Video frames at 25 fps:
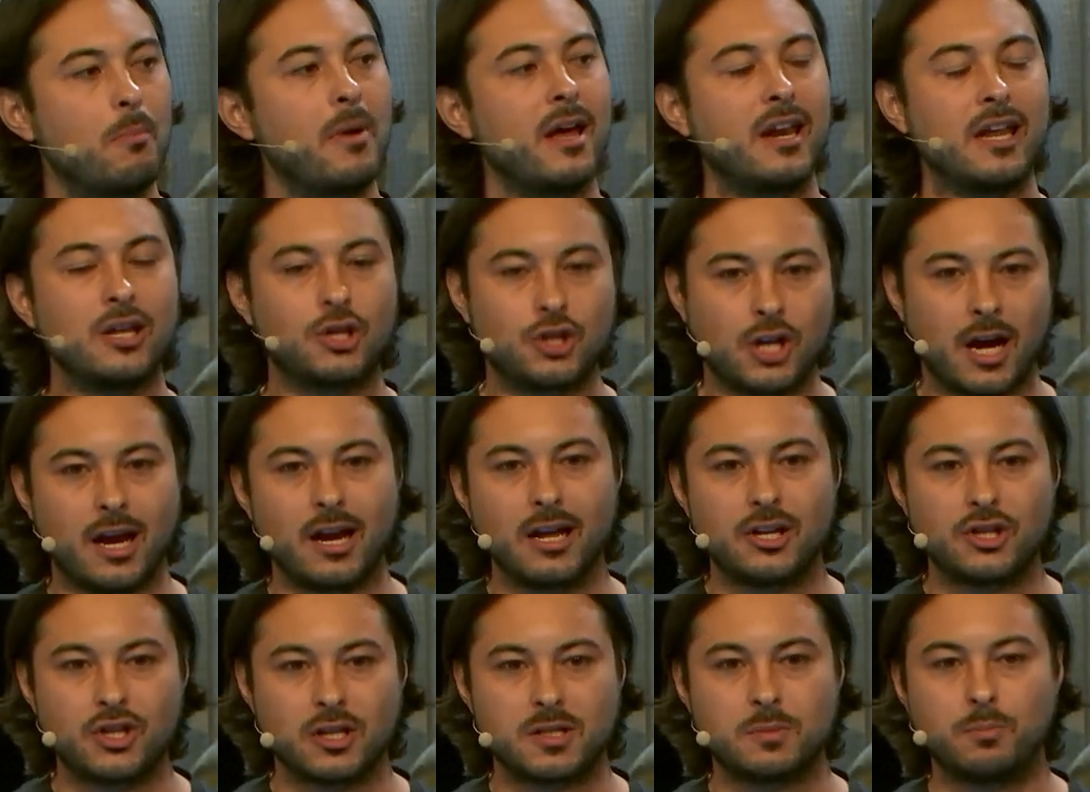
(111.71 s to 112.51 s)
many
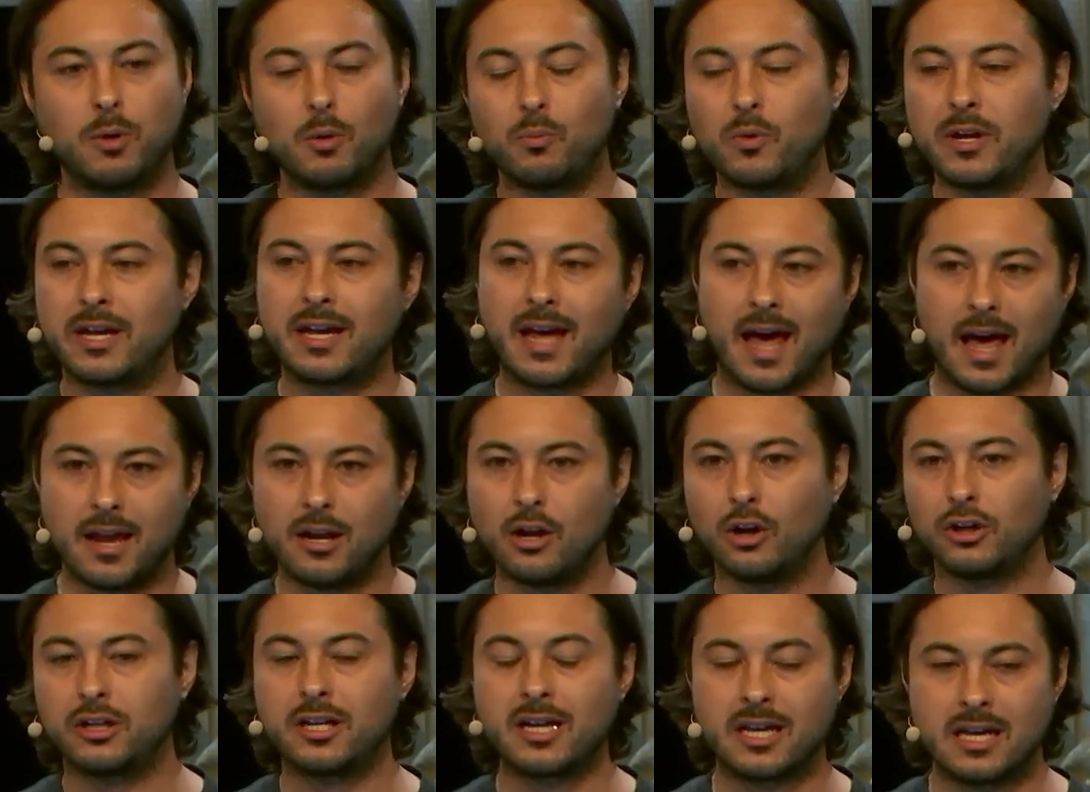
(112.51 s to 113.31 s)
challenges, but we
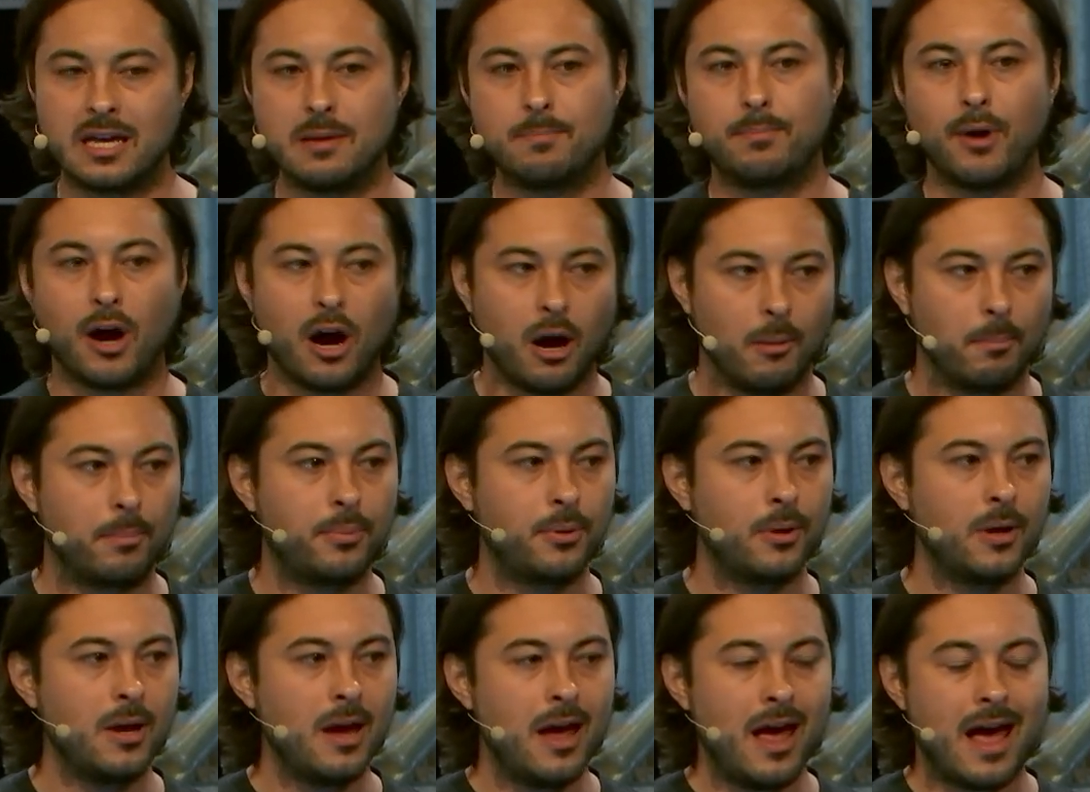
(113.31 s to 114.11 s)
cannot keep up.